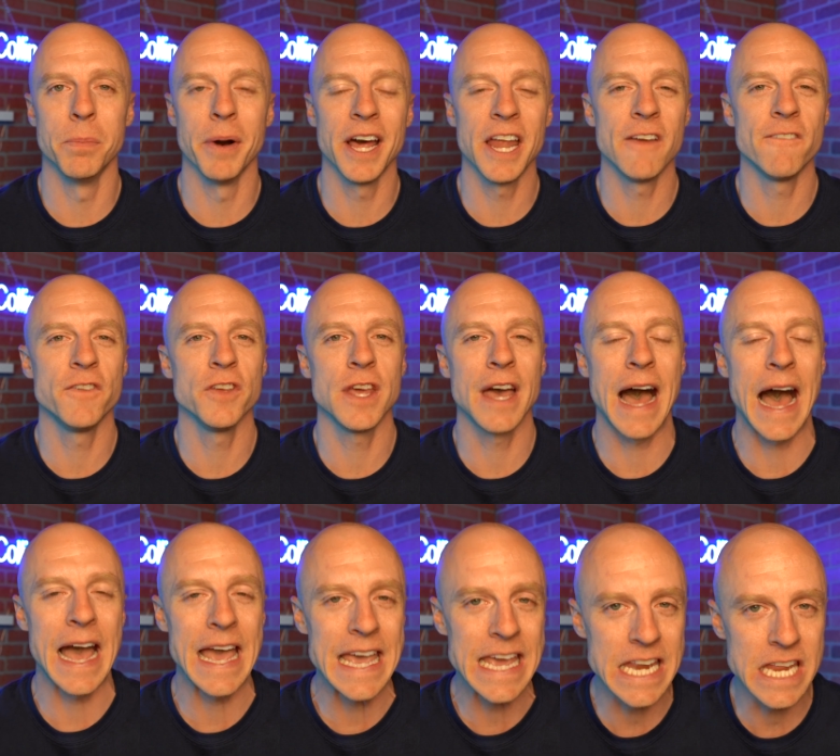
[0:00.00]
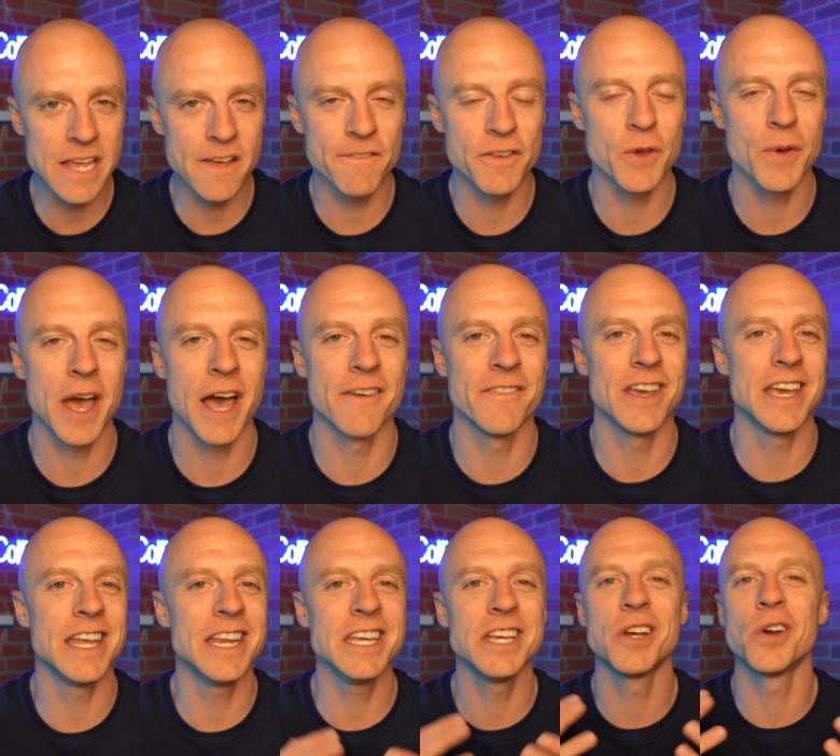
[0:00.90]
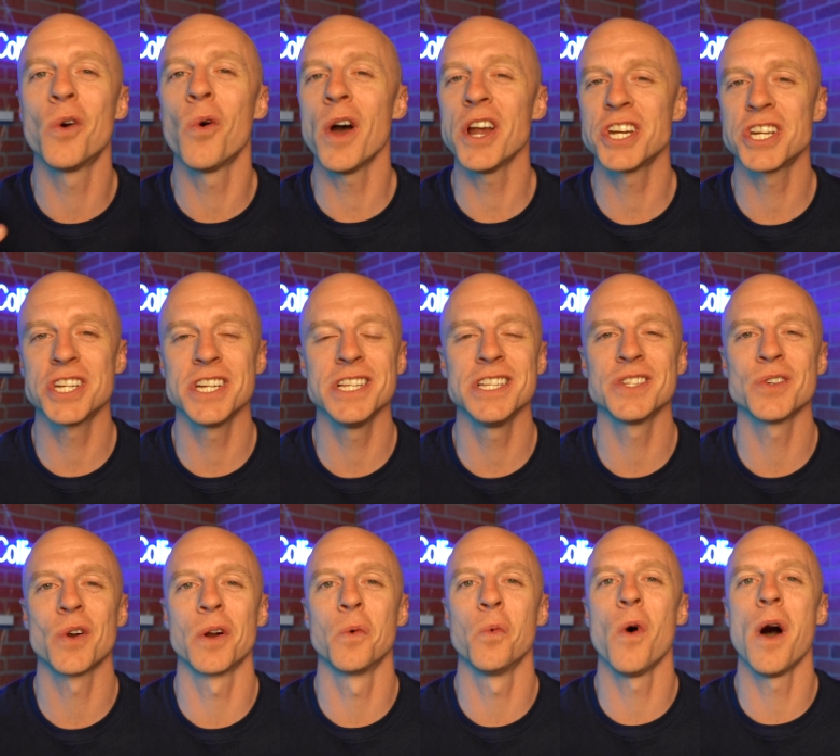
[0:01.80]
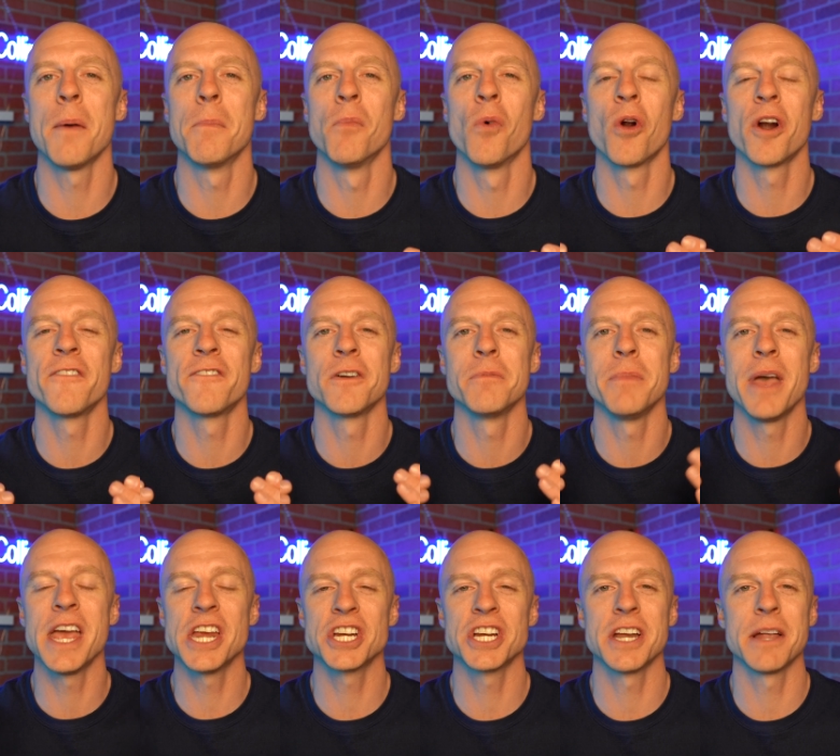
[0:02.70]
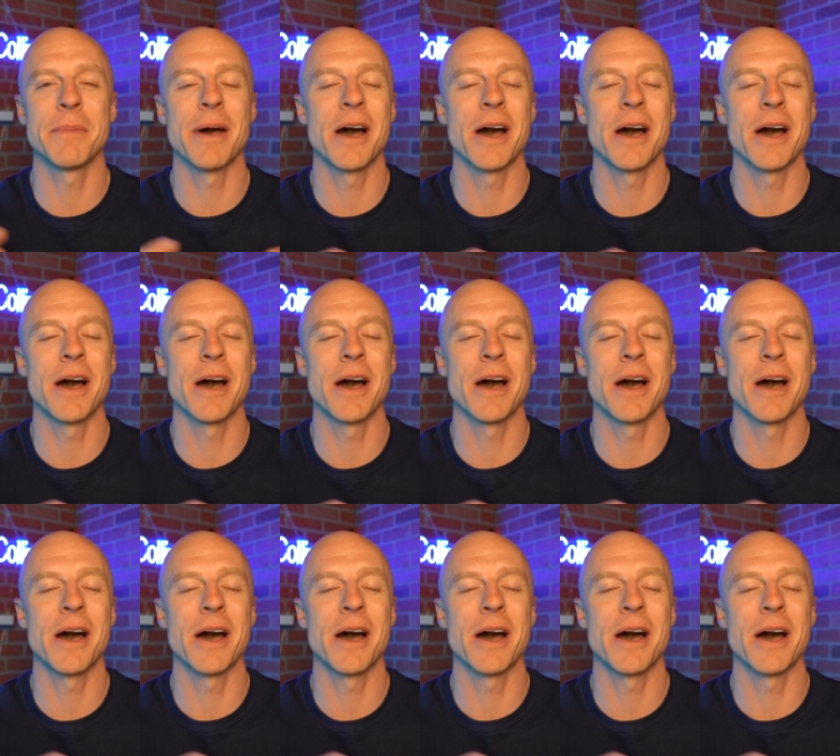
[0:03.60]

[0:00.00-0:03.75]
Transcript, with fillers: But if any of you have any questions or want more information